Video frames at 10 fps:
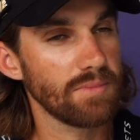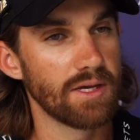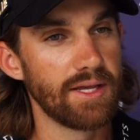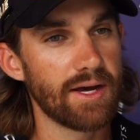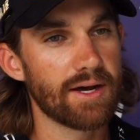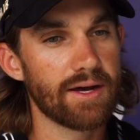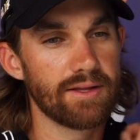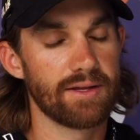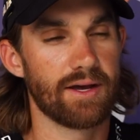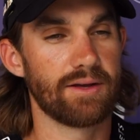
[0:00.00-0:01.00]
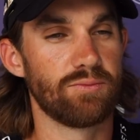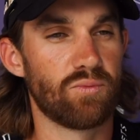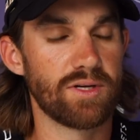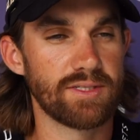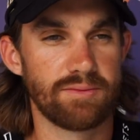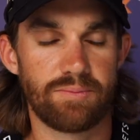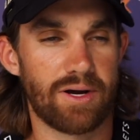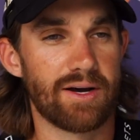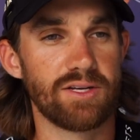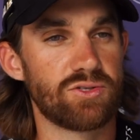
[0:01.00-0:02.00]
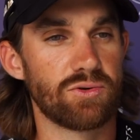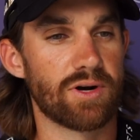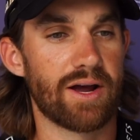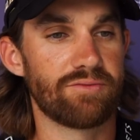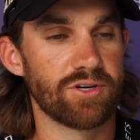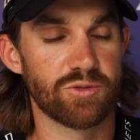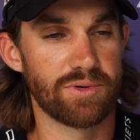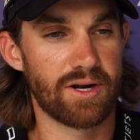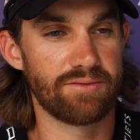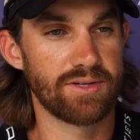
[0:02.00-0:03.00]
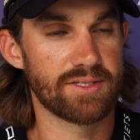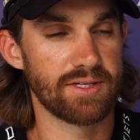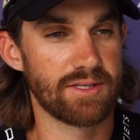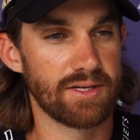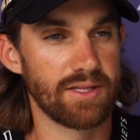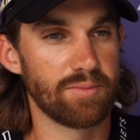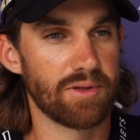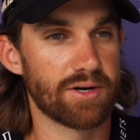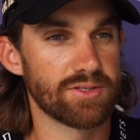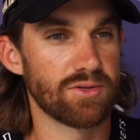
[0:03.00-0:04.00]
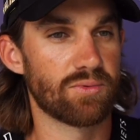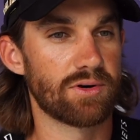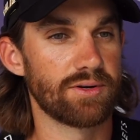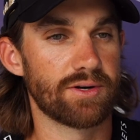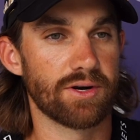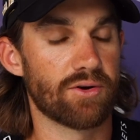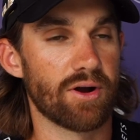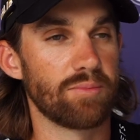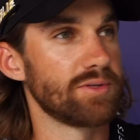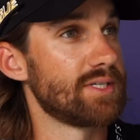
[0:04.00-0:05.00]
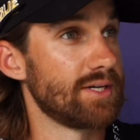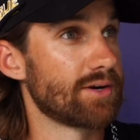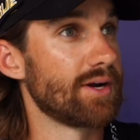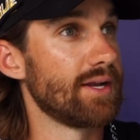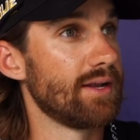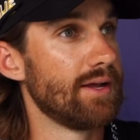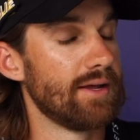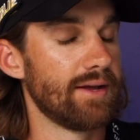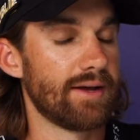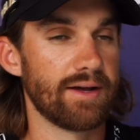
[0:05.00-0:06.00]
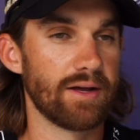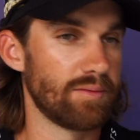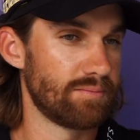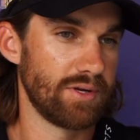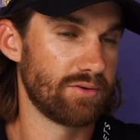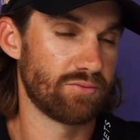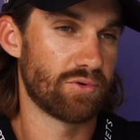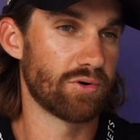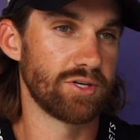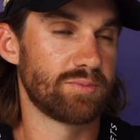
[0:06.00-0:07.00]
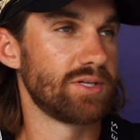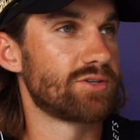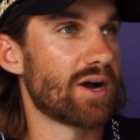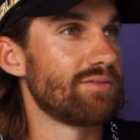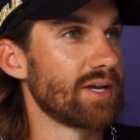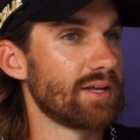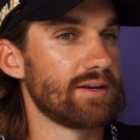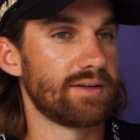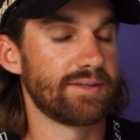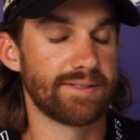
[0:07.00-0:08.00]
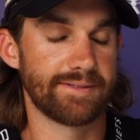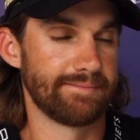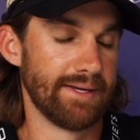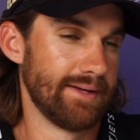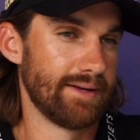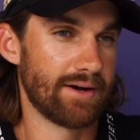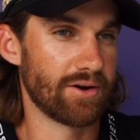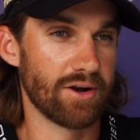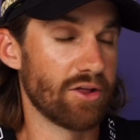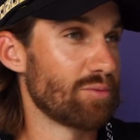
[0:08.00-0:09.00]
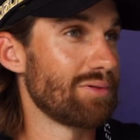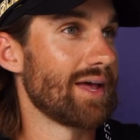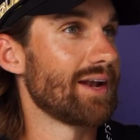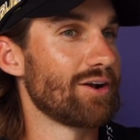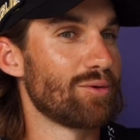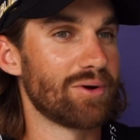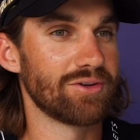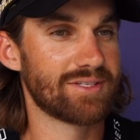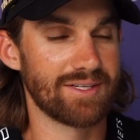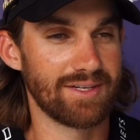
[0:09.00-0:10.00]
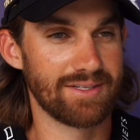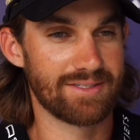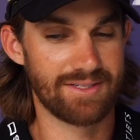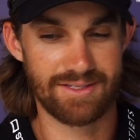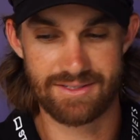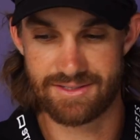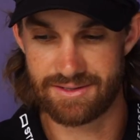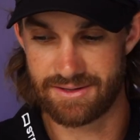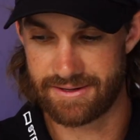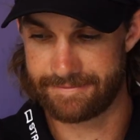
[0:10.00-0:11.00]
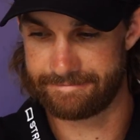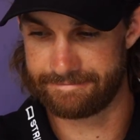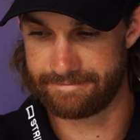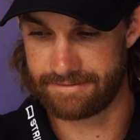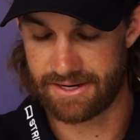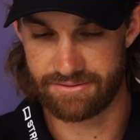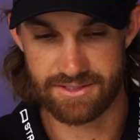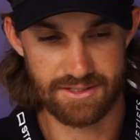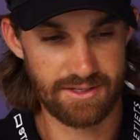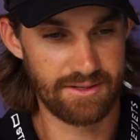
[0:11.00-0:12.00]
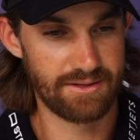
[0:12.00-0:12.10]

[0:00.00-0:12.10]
yeah, I, I wasn't behind tour average, but obviously the elite players in the world are incredible tee to green. Um, you know, Rory's been driving it uh, on another planet almost. He's he's uh, obviously